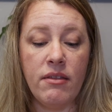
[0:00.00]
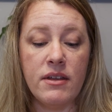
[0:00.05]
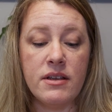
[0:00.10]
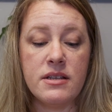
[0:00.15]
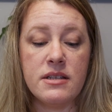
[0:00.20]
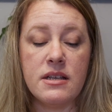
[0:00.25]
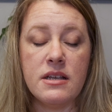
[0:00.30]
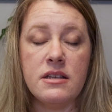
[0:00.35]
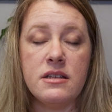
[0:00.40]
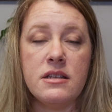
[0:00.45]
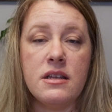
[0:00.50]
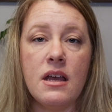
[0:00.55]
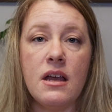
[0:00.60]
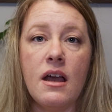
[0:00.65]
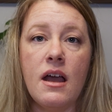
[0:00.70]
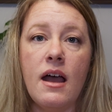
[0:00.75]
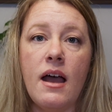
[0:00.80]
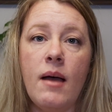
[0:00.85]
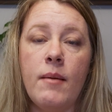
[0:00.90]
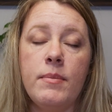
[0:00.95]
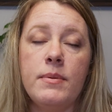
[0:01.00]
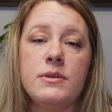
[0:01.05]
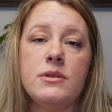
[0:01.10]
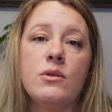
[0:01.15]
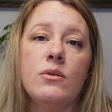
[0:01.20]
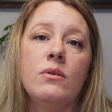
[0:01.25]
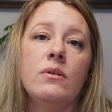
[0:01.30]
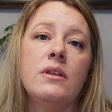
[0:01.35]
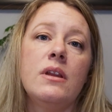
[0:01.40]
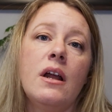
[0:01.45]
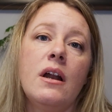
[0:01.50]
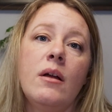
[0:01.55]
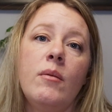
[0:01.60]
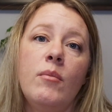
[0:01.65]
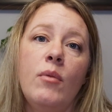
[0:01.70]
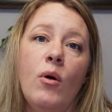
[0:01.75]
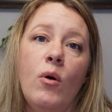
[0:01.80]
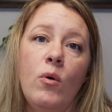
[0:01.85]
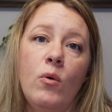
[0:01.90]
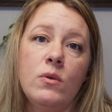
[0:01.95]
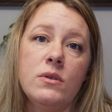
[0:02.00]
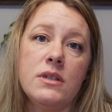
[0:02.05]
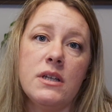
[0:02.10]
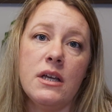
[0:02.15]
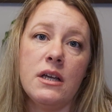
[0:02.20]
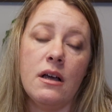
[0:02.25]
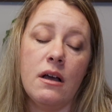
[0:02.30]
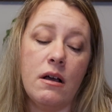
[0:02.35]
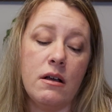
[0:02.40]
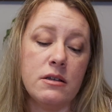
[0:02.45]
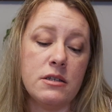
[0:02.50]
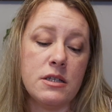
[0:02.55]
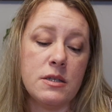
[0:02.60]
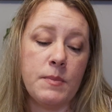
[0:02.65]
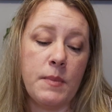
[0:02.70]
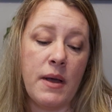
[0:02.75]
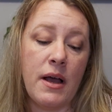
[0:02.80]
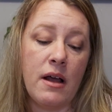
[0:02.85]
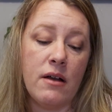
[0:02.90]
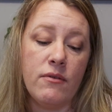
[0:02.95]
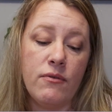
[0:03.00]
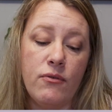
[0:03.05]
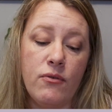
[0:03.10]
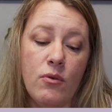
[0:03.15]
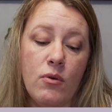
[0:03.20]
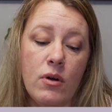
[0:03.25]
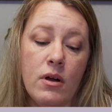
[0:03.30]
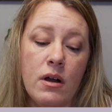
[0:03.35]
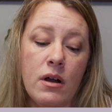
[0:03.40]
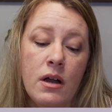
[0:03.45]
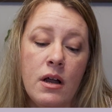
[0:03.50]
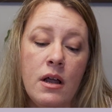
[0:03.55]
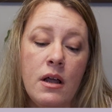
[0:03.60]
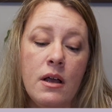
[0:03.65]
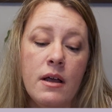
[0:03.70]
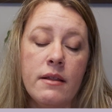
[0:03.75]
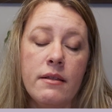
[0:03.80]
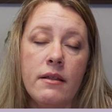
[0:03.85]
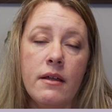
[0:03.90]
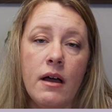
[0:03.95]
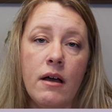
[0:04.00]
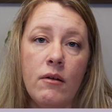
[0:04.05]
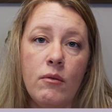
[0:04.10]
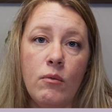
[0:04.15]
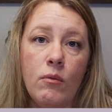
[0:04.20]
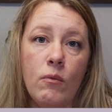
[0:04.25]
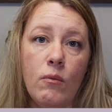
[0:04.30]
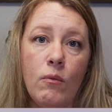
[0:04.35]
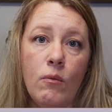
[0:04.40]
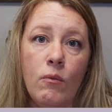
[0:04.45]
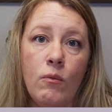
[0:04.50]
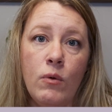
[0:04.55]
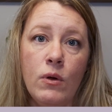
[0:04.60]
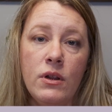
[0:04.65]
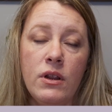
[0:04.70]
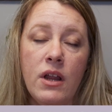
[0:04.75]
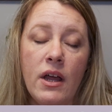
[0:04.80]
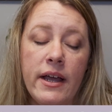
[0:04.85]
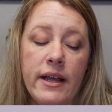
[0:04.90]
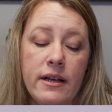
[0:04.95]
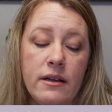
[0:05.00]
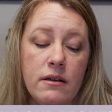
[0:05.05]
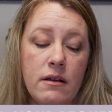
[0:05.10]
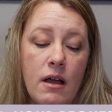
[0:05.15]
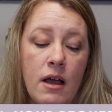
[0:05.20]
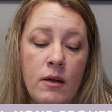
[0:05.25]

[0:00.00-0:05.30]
this is the episode that I'm holding a spot for that would like,